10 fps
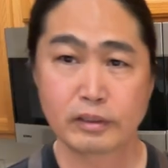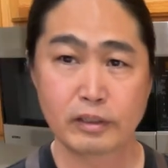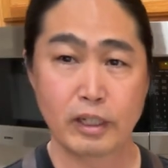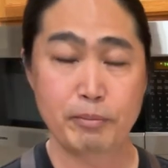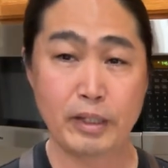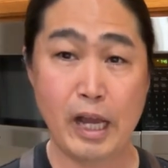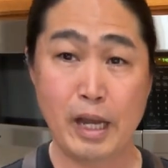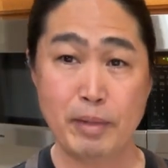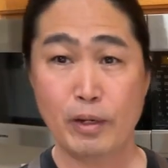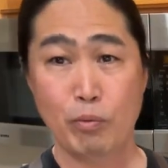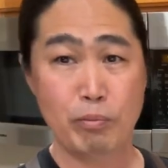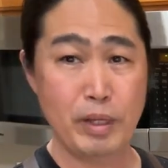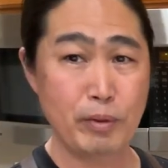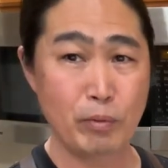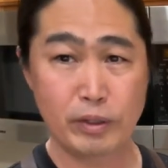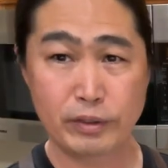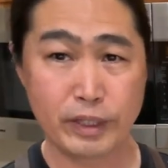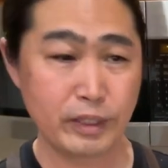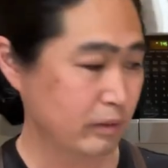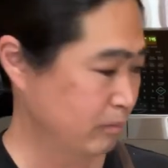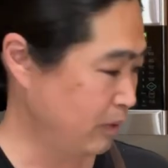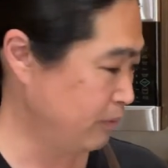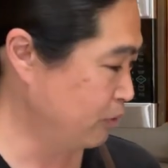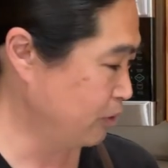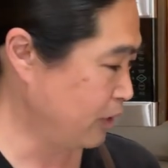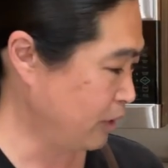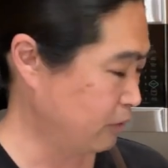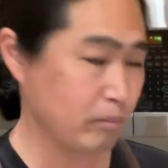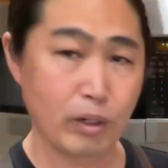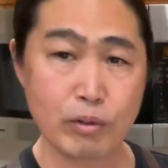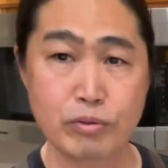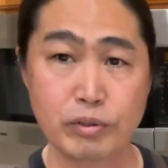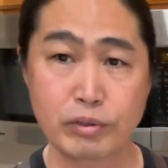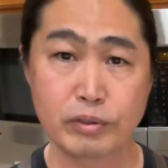I mean, I make maybe one a day, maybe two at the most.